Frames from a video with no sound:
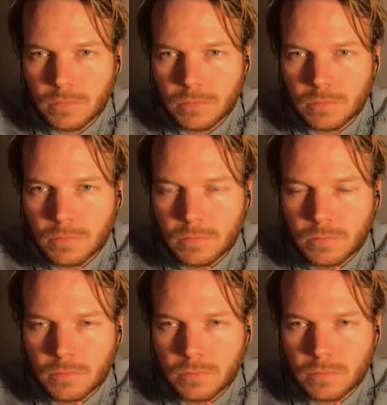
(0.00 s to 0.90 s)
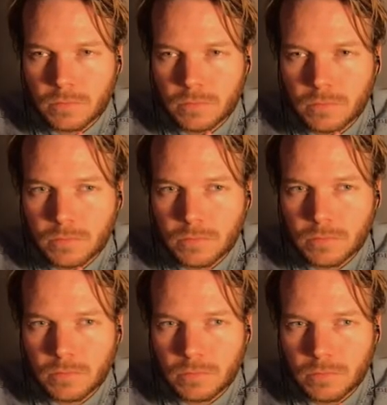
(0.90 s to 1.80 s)

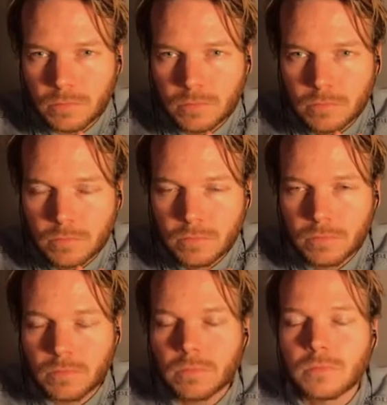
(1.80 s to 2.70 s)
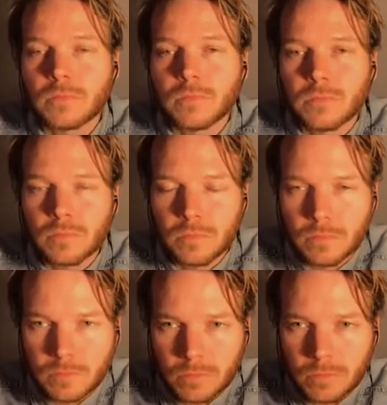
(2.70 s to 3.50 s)
[no speech]